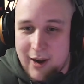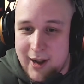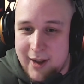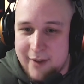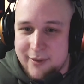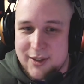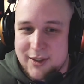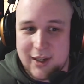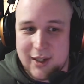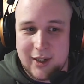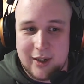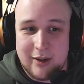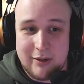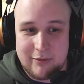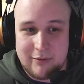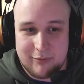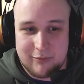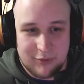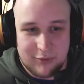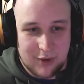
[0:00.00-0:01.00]
I have
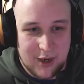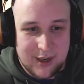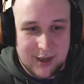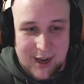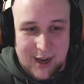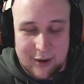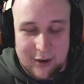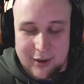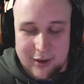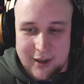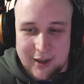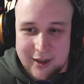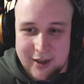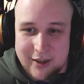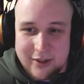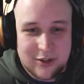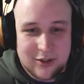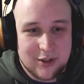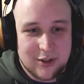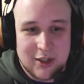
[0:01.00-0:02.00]
seen written down
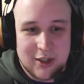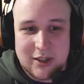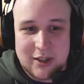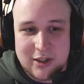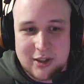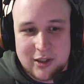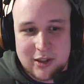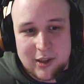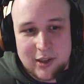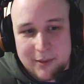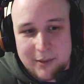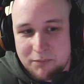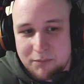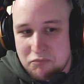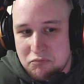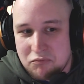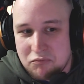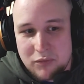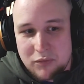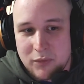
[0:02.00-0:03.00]
here suggests that
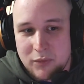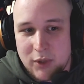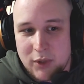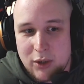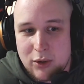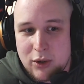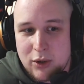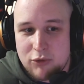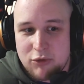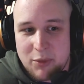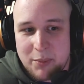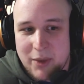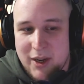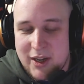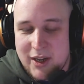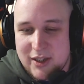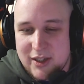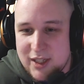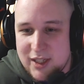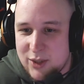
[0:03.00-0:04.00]
you could
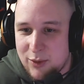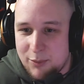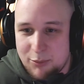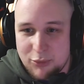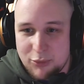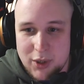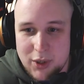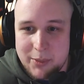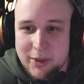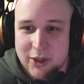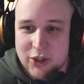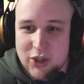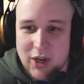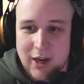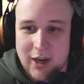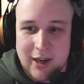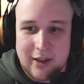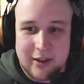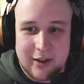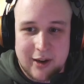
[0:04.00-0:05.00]
replace this with pretty much
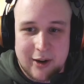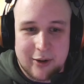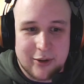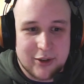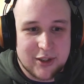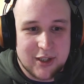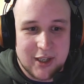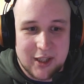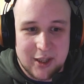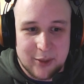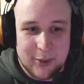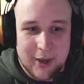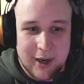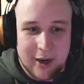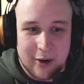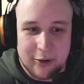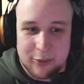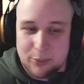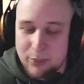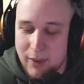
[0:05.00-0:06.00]
any other currency in the
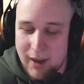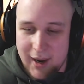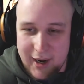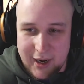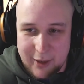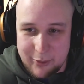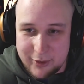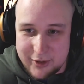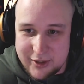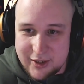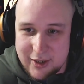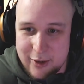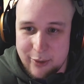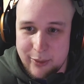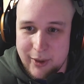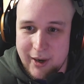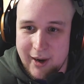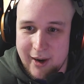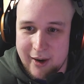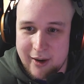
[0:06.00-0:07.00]
world and it would
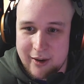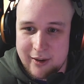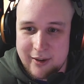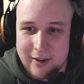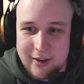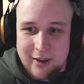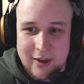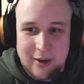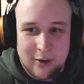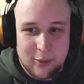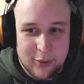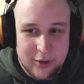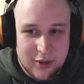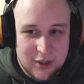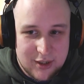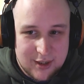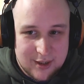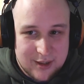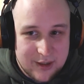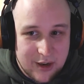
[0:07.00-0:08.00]
still work, which
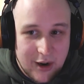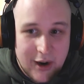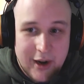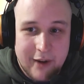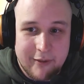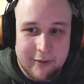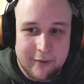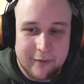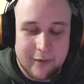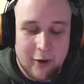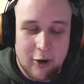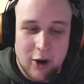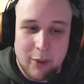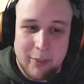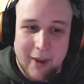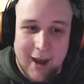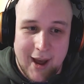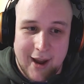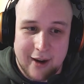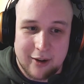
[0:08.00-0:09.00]
is a sign of a very
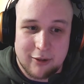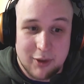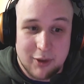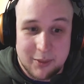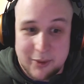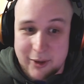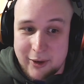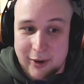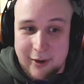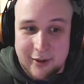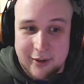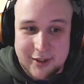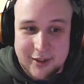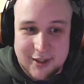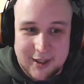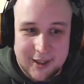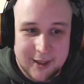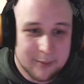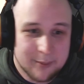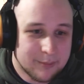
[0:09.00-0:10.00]
bad
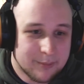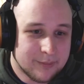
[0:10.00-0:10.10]
cryptocurrency.